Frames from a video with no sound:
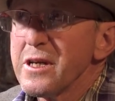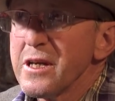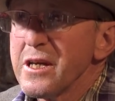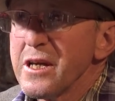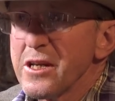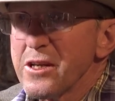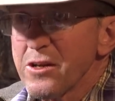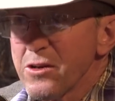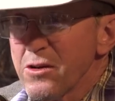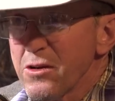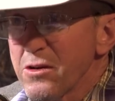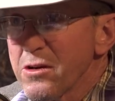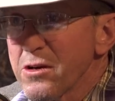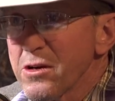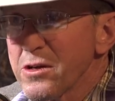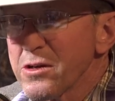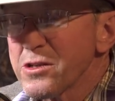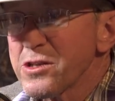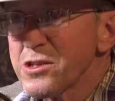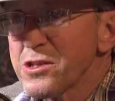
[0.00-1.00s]
in an
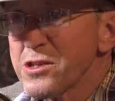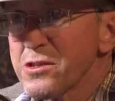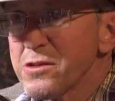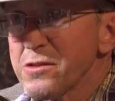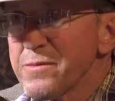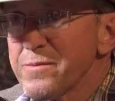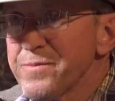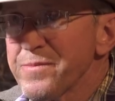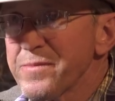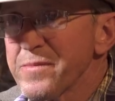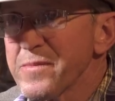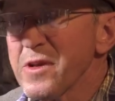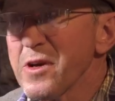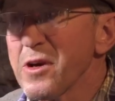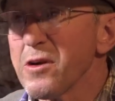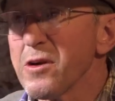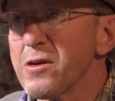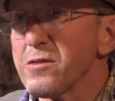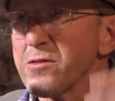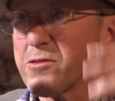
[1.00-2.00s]
arch,
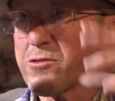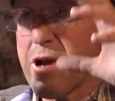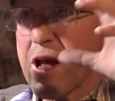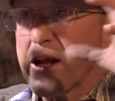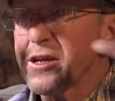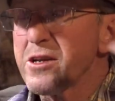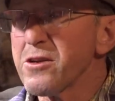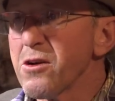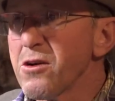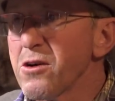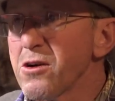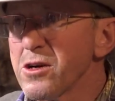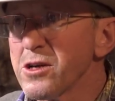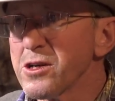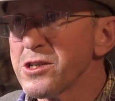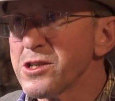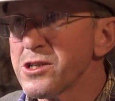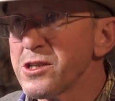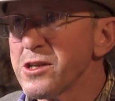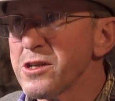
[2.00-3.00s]
granite
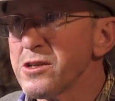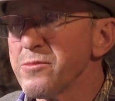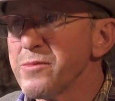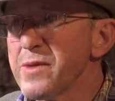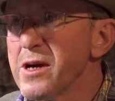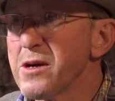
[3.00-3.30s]
arch in the